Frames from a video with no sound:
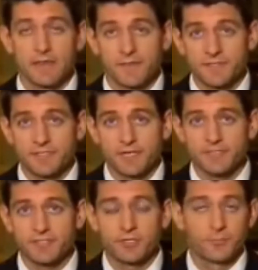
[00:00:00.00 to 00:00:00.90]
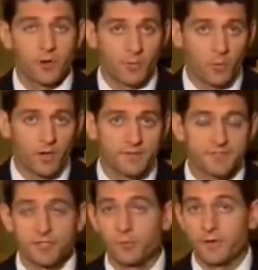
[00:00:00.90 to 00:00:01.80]
This cuts
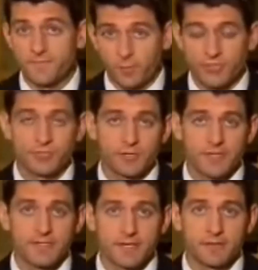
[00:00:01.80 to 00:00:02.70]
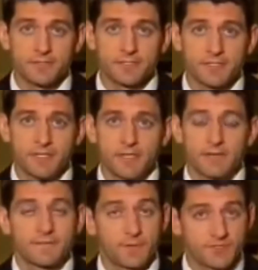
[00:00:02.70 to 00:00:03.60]
$2.1 to $2.4 trillion.
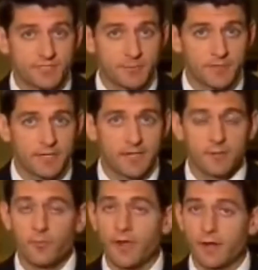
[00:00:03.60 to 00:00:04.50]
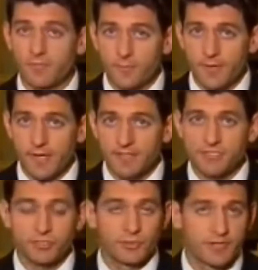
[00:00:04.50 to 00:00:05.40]
First thing we get right off the bat
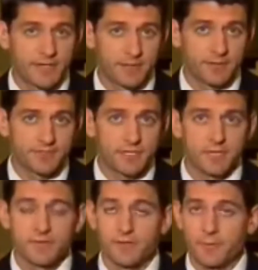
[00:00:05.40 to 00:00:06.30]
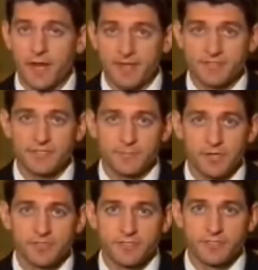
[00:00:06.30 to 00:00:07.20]
is $1 trillion out of government agency
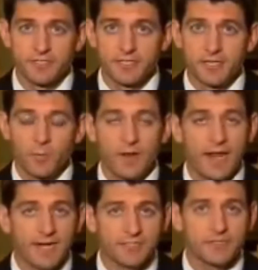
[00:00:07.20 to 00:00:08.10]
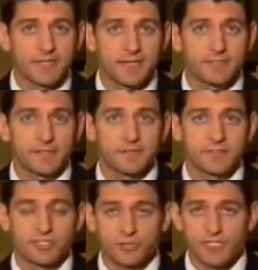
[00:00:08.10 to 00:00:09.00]
budgets. We actually got
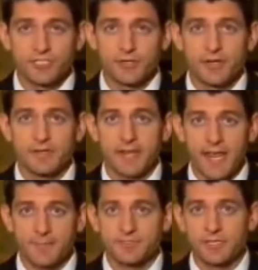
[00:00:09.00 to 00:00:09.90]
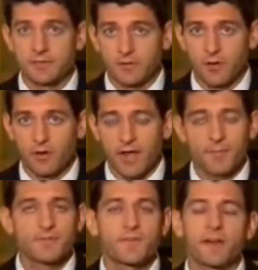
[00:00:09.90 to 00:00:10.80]
discretionary caps in law.
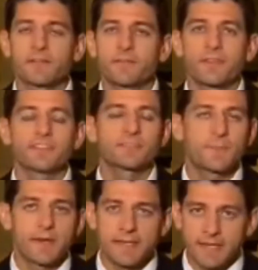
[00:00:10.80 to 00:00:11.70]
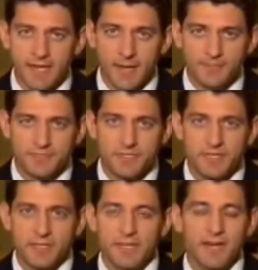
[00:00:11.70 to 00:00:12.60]
I've been fighting for these spending caps
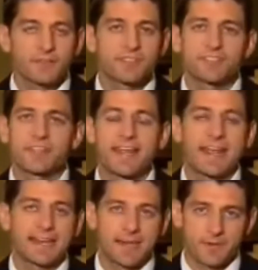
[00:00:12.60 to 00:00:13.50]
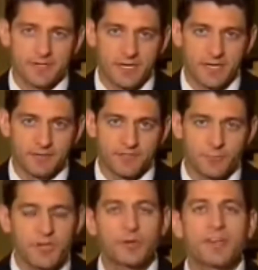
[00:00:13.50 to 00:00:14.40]
ever since the day I came to
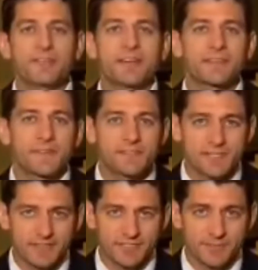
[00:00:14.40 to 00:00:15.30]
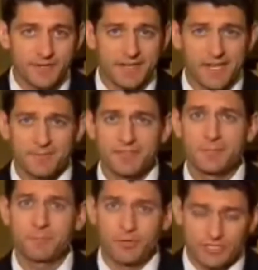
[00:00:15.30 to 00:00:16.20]
Congress. We couldn't even get these kinds of spending caps in
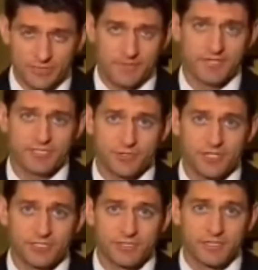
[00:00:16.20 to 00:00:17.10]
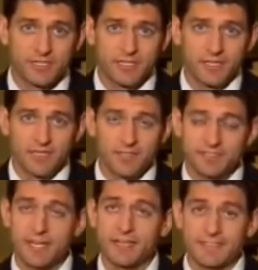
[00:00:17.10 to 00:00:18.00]
the Bush administration.
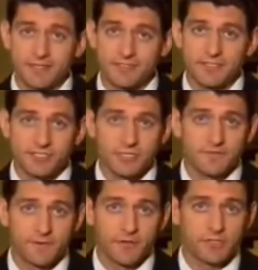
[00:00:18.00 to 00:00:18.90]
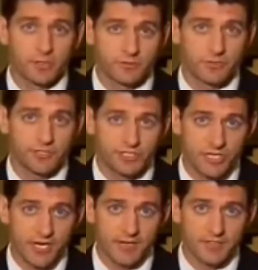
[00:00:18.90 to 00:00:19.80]
This kind of tells you just how far the culture has
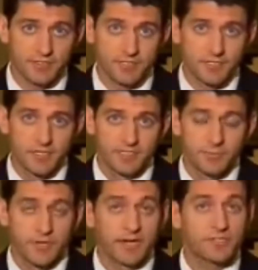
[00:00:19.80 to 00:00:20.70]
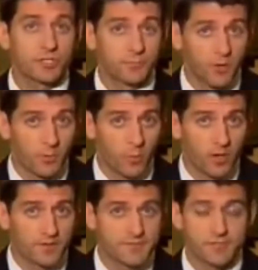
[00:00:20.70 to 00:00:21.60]
changed. So we got
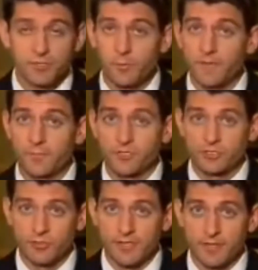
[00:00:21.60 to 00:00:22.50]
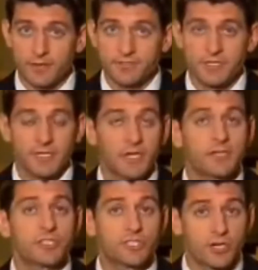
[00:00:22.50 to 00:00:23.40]
$2.1 to $2.4 trillion
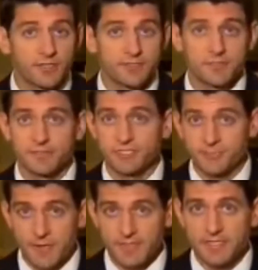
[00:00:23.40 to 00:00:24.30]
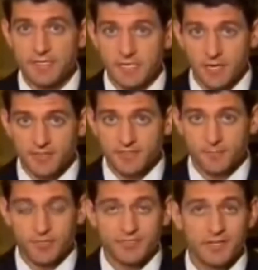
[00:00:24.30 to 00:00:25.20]
in just spending cuts.
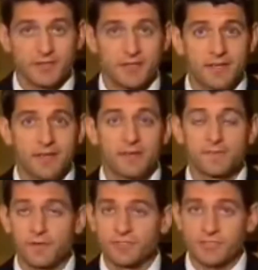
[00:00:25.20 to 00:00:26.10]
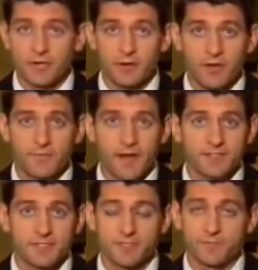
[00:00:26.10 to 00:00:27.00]
The president first started off
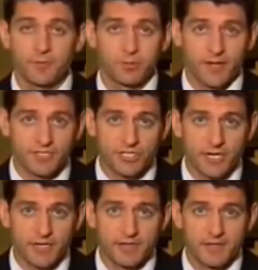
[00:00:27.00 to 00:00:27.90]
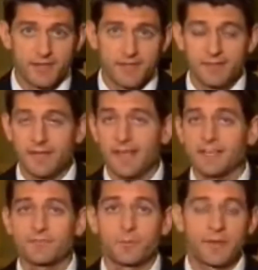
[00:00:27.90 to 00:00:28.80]
asking us for a blank check. Then he
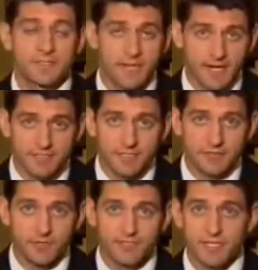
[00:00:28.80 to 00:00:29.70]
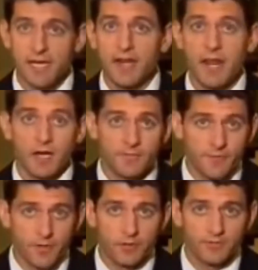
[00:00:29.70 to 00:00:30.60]
asked for a big tax increase. He got none of
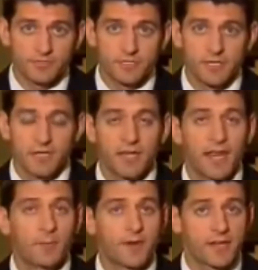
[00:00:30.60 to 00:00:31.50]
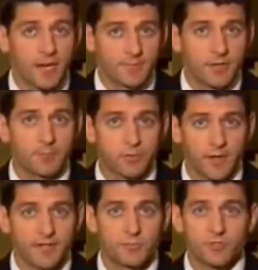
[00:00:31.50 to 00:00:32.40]
those, and we kept our
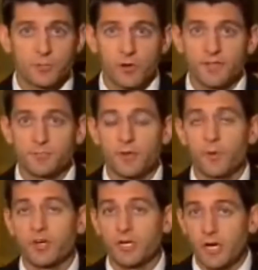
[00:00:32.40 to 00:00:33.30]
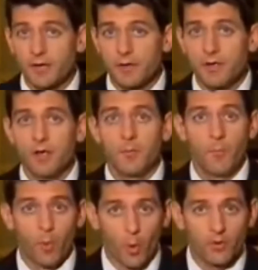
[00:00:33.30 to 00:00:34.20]
pledge, which was we will cut
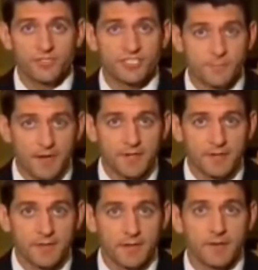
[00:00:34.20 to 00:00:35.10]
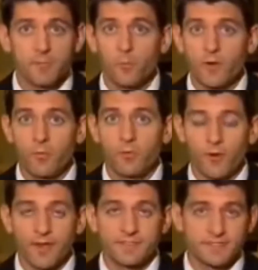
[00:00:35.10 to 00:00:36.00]
more spending than we will
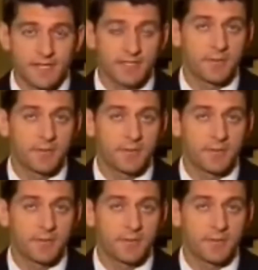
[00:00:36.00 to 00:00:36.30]
raise the debt